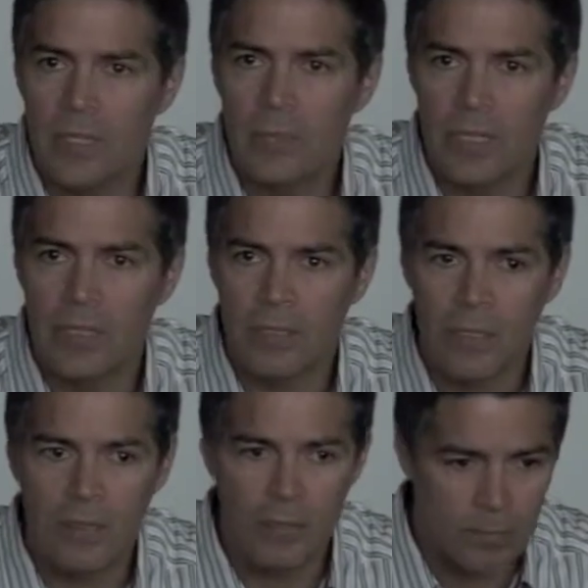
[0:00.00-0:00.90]
I mean,
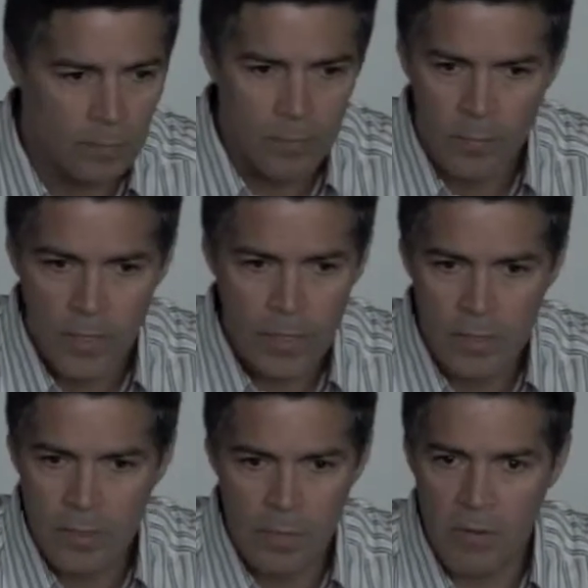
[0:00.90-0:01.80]
and
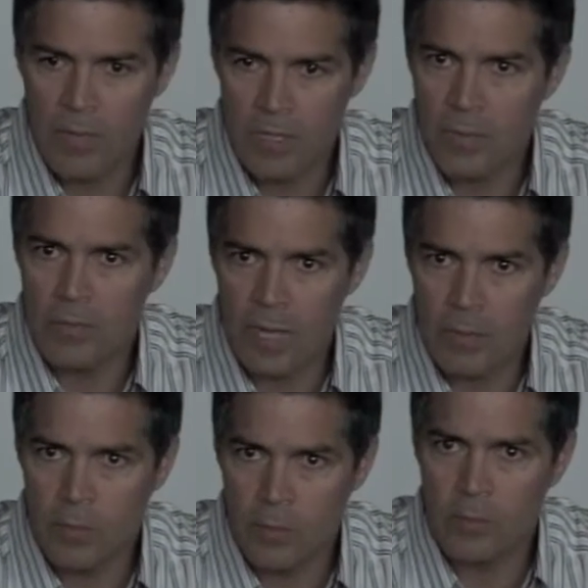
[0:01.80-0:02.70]
some of us
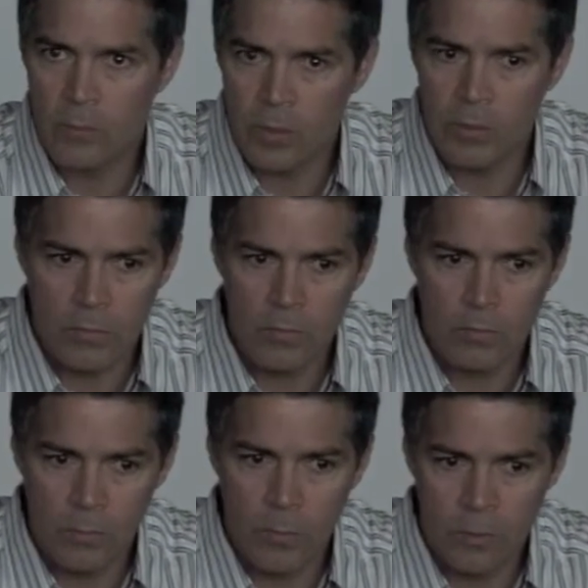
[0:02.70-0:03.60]
sometimes
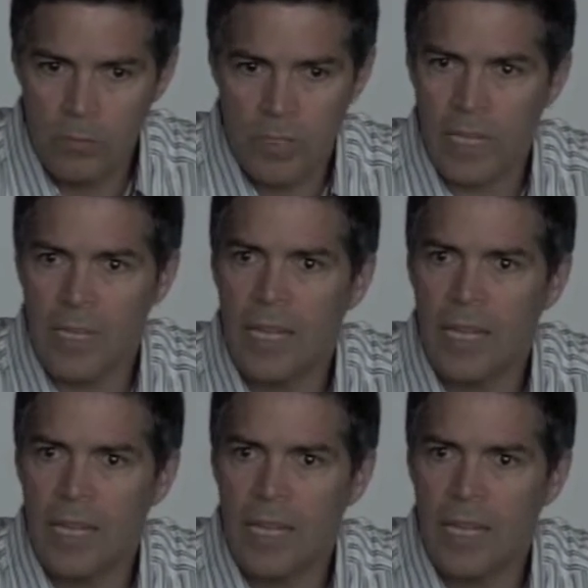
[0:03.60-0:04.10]
would say,